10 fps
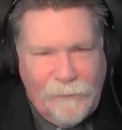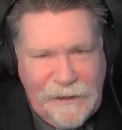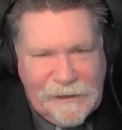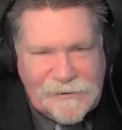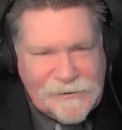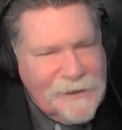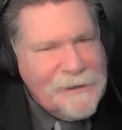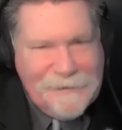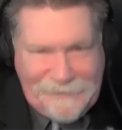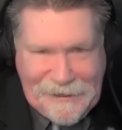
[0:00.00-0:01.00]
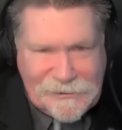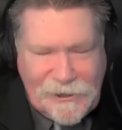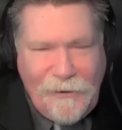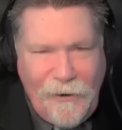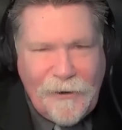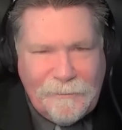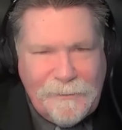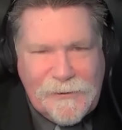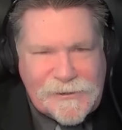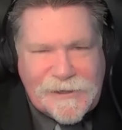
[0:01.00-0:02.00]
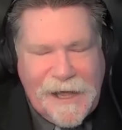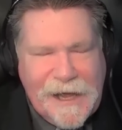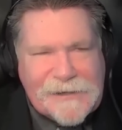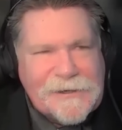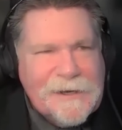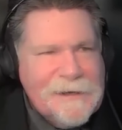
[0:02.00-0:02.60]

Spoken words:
weeks. That's how long boots last.